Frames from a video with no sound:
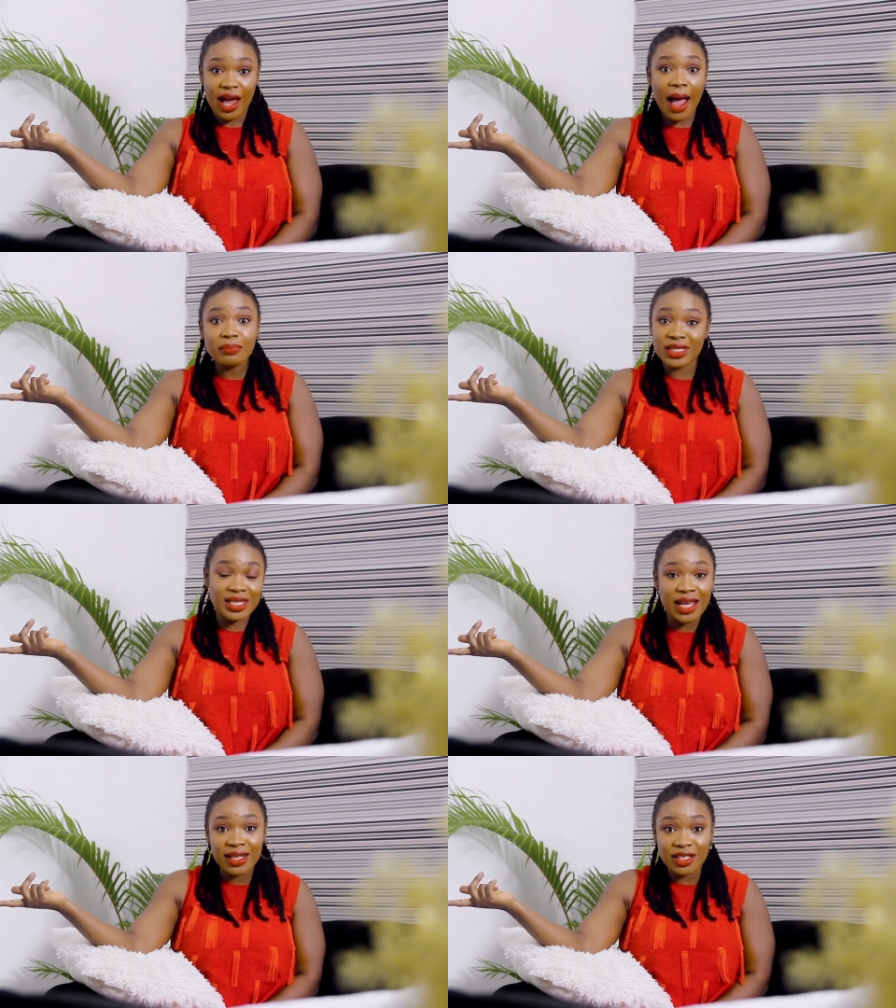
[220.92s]
I'm
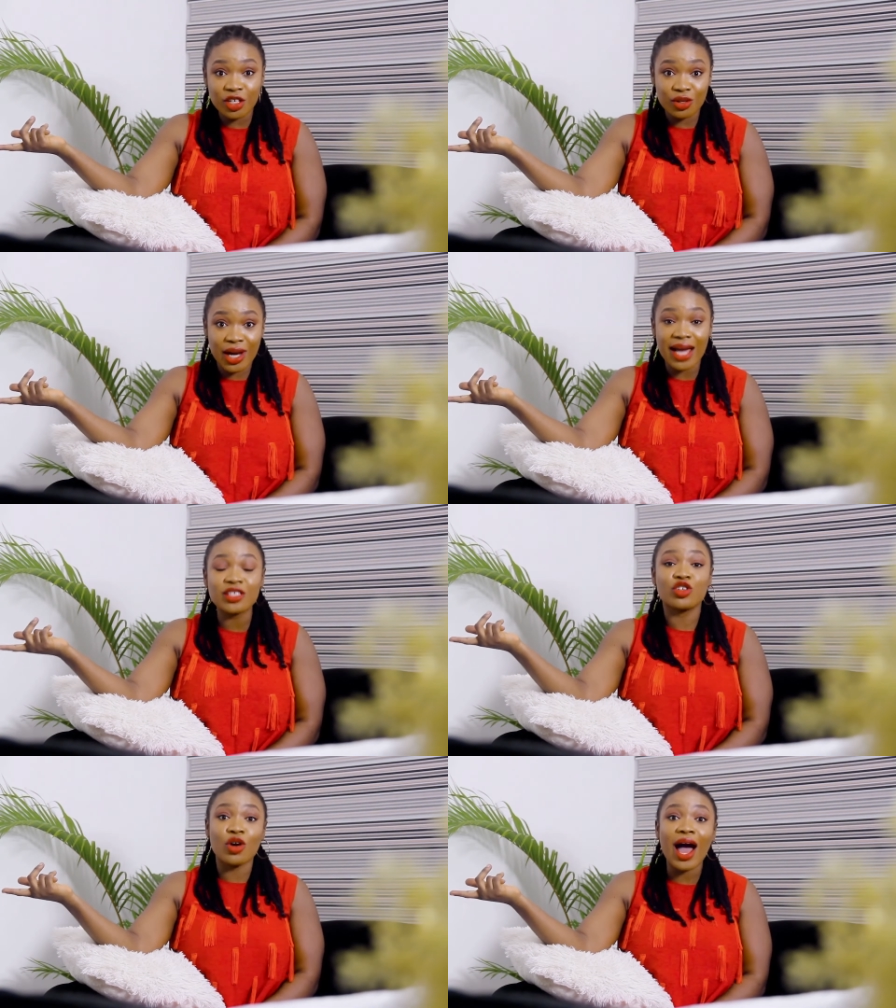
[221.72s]
telling you
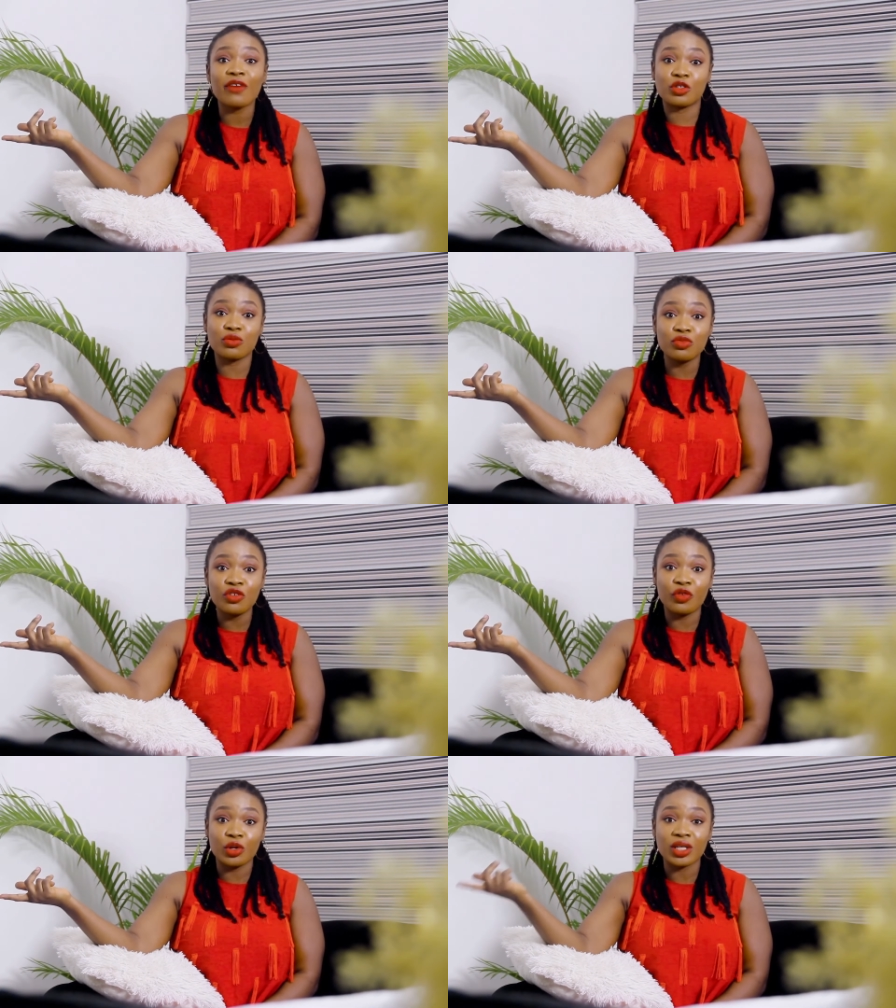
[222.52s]
guys, you have to
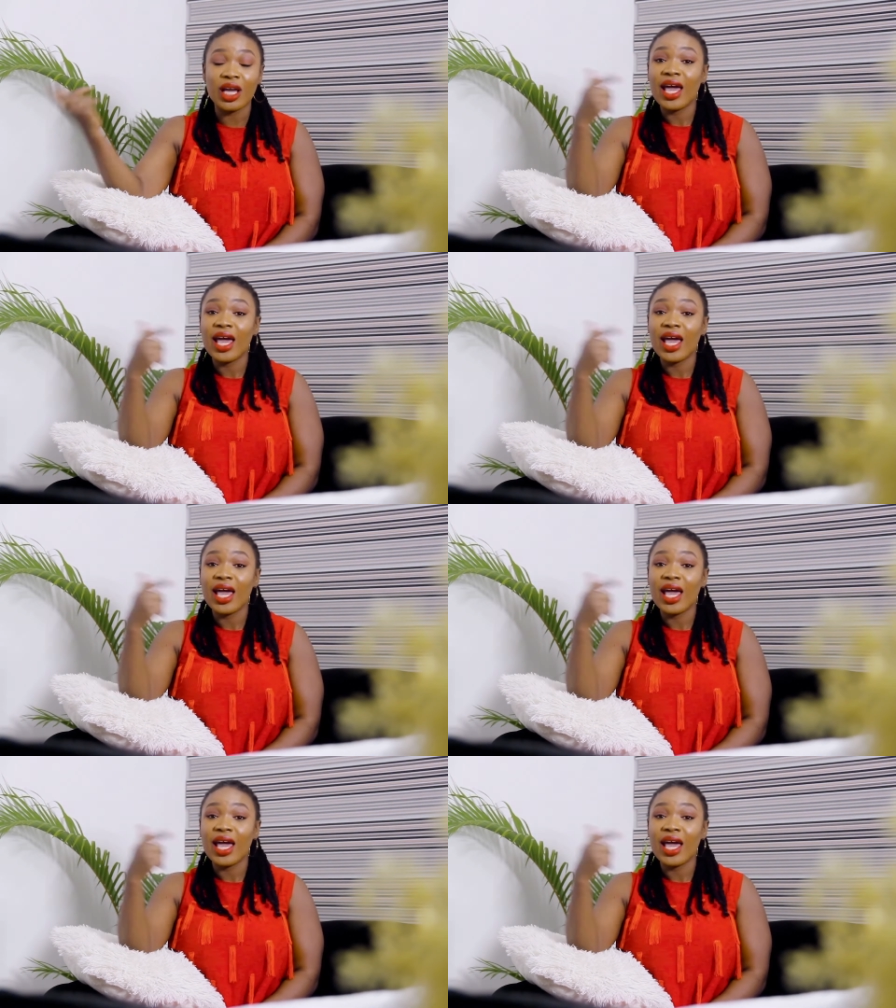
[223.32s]
move on.